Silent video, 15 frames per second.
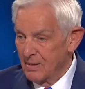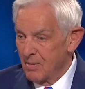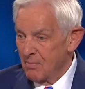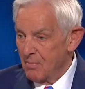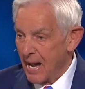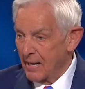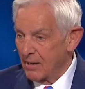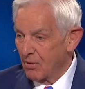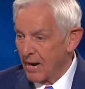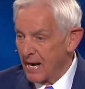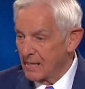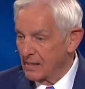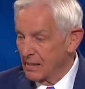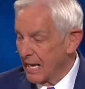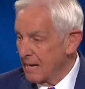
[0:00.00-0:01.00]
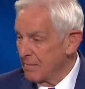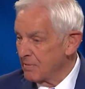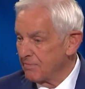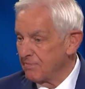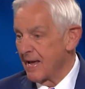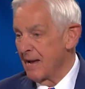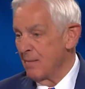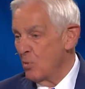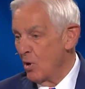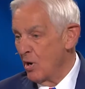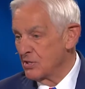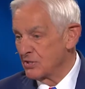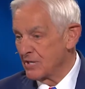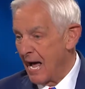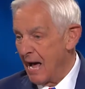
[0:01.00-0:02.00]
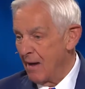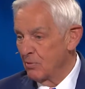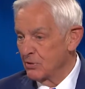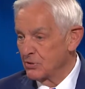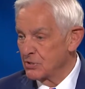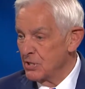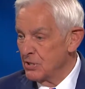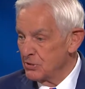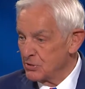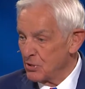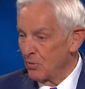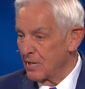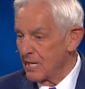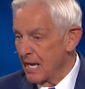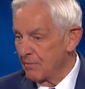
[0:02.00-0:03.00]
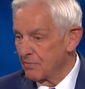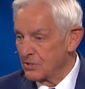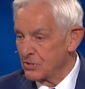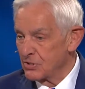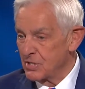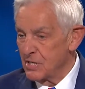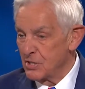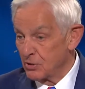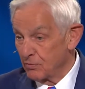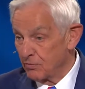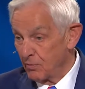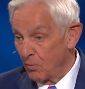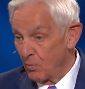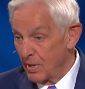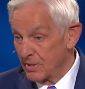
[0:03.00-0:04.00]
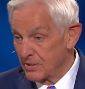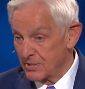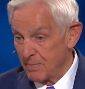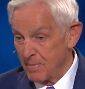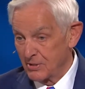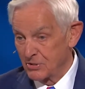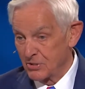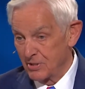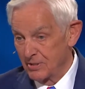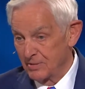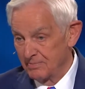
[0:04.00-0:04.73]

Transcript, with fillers: my great claim to fame was I was Tony Evans' teacher for one semester.